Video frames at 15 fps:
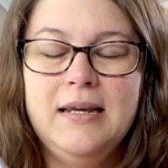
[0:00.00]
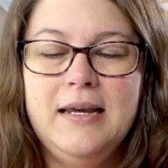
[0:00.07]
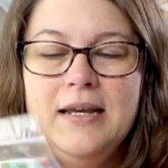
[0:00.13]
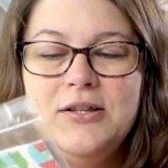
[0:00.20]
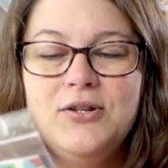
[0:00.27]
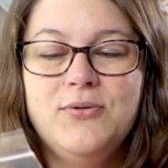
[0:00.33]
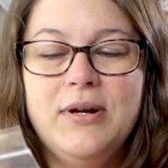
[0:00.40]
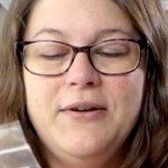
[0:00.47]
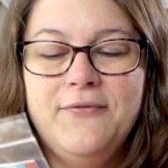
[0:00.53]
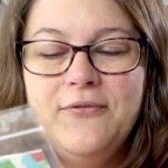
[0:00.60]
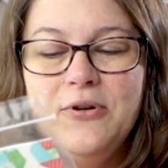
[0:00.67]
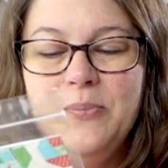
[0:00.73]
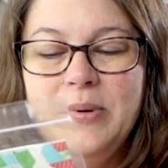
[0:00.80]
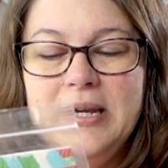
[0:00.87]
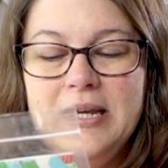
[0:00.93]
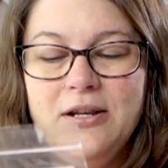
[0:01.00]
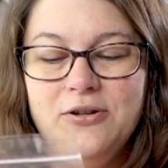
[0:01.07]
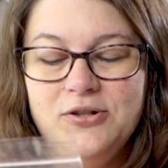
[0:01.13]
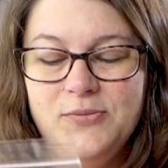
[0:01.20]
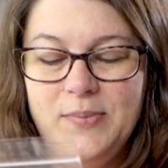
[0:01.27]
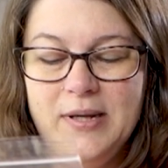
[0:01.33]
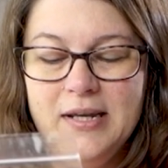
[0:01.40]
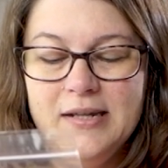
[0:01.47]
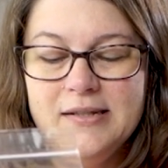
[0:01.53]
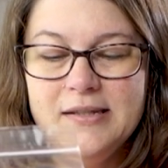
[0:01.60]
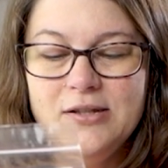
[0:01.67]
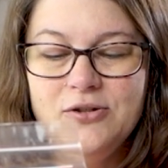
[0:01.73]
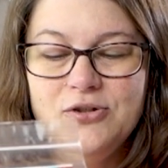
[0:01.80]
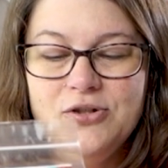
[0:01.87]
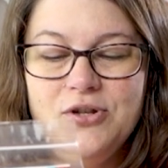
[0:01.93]
it's great for beginners because
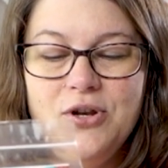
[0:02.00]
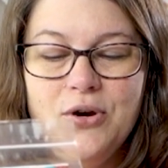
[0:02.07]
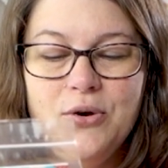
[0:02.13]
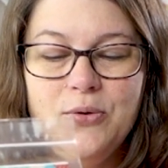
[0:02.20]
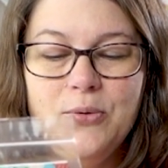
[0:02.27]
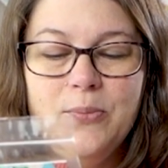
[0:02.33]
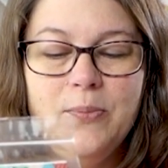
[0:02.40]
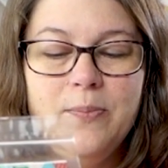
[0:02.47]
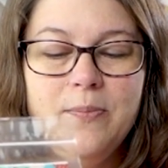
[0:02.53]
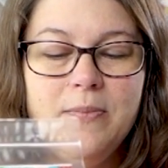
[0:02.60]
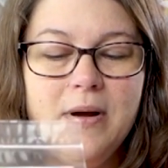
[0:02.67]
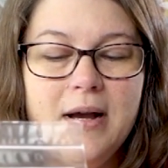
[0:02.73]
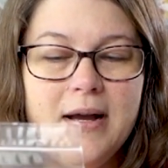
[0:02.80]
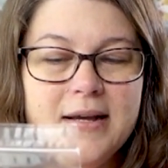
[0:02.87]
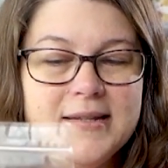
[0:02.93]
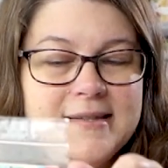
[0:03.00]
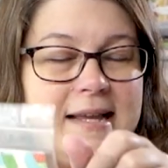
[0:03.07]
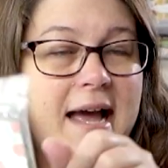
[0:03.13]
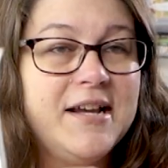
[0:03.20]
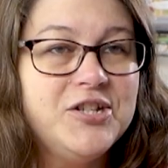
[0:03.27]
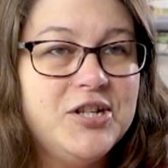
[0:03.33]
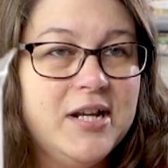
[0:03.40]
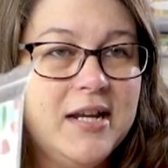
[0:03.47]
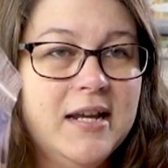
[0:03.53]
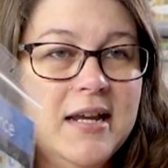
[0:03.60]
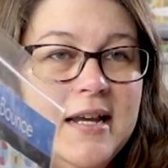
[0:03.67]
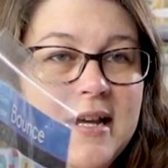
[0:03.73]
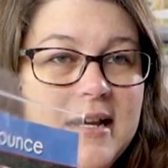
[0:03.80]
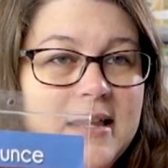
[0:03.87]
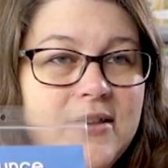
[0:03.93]
there's no sashing.
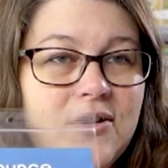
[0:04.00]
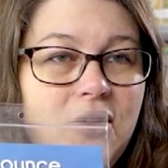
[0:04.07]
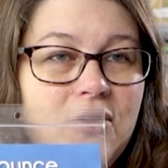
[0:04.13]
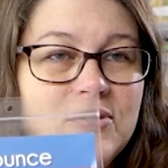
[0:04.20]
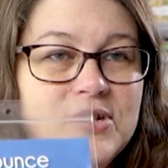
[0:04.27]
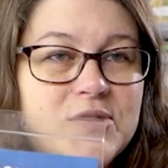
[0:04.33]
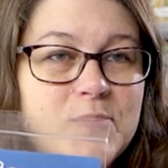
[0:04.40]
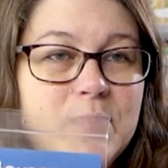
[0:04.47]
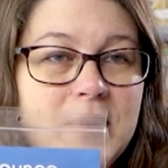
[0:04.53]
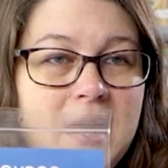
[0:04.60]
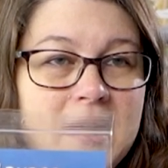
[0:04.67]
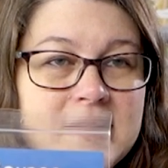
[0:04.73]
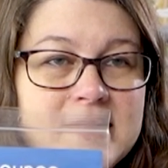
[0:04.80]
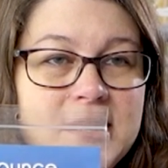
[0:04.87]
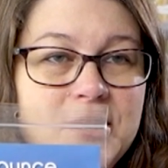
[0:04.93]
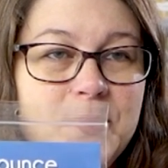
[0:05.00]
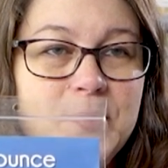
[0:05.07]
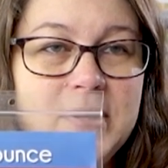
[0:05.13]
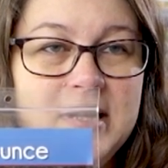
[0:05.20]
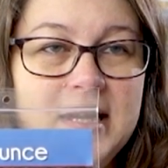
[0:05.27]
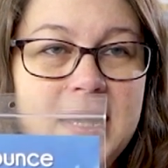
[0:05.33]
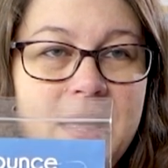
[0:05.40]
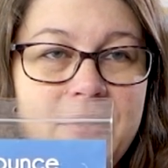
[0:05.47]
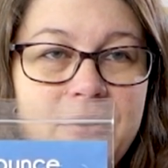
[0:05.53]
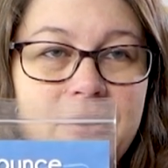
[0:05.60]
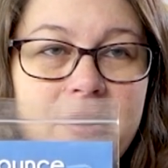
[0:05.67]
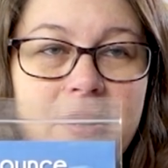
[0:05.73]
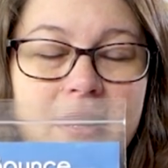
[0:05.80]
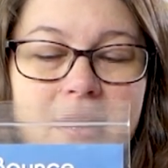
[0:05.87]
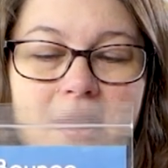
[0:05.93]
They're all just blocks that you put
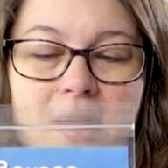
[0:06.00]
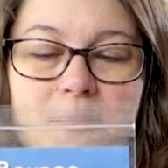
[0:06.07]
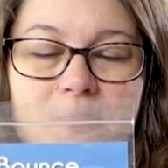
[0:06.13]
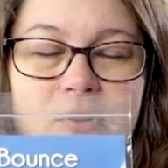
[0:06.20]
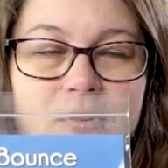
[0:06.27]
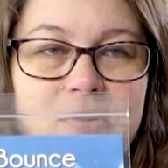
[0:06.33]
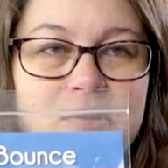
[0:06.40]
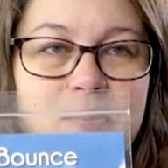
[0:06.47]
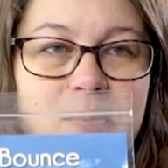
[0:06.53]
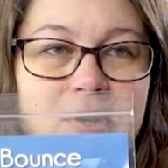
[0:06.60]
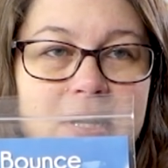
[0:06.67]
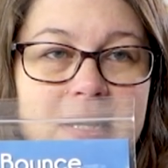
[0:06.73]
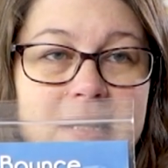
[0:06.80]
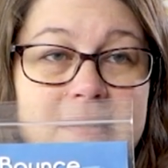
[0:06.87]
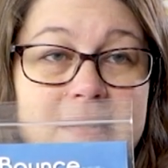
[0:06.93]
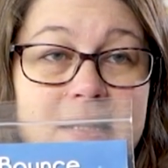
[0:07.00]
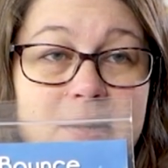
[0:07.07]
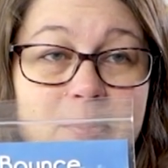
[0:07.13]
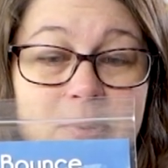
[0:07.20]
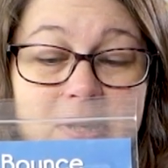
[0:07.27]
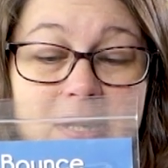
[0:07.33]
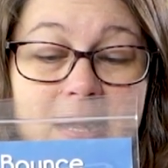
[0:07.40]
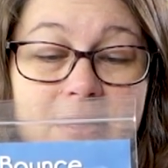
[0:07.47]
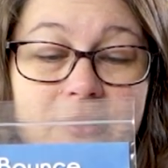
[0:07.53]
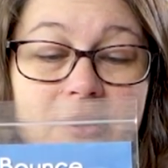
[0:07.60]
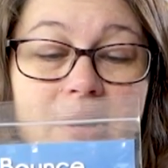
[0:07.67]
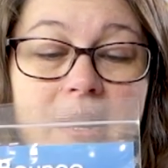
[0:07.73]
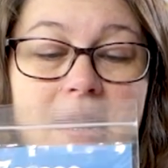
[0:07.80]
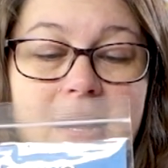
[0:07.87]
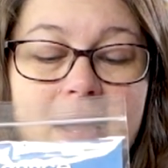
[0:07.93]
together. So it's pretty easy to put
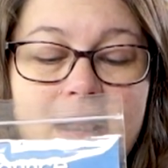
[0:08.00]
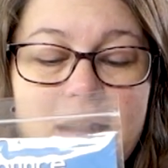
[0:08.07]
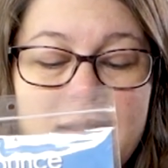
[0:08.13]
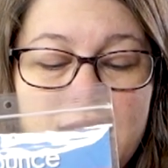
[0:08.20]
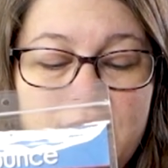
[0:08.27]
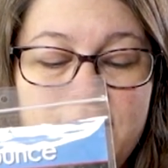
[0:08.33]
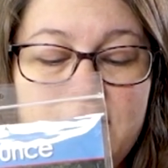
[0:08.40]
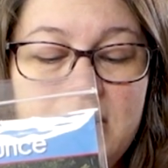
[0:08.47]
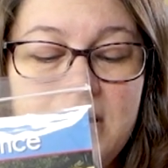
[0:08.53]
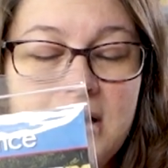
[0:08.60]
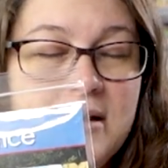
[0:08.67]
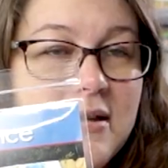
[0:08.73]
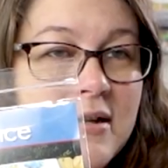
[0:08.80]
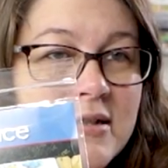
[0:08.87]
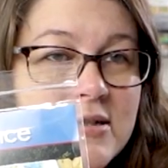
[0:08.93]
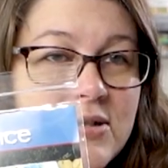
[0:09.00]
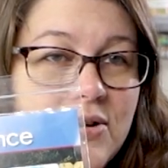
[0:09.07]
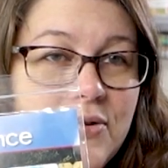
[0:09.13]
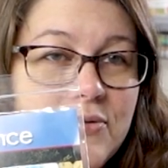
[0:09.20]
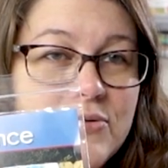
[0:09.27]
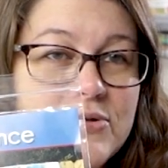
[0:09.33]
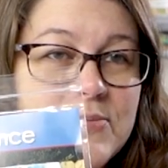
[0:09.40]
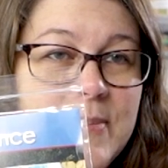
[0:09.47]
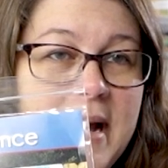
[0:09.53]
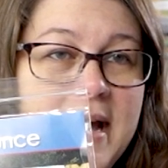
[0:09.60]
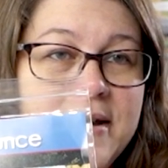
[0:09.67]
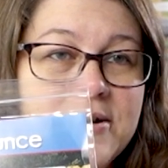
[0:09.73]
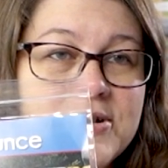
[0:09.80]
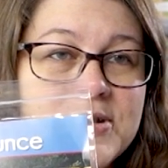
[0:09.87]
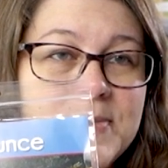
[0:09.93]
together. And I love Cluck Cluck Sew's
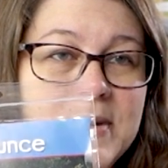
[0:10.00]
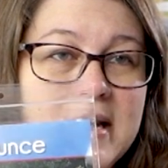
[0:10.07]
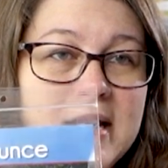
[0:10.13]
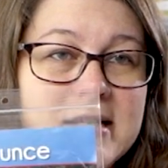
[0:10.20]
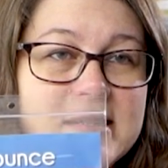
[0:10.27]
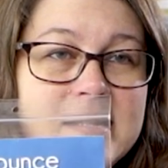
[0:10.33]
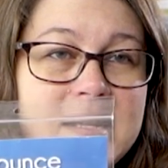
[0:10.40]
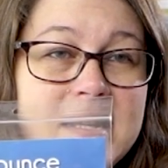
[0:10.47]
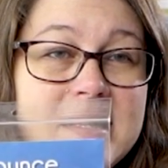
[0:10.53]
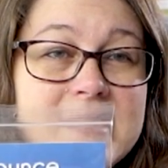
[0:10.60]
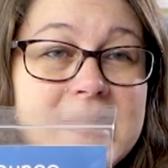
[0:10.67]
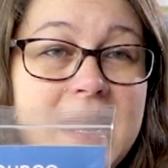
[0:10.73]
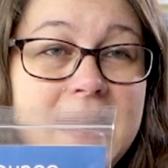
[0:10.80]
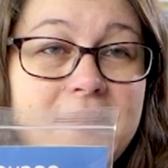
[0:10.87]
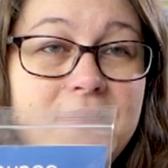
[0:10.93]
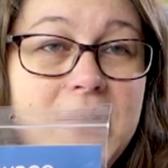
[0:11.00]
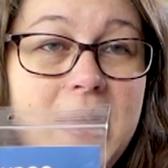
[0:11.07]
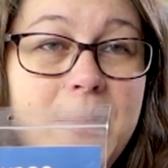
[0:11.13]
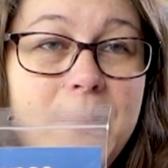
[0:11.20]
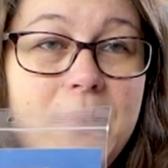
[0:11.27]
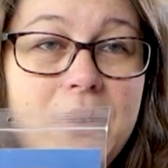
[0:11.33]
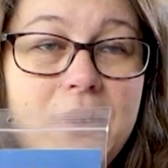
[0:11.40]
patterns because the inside of them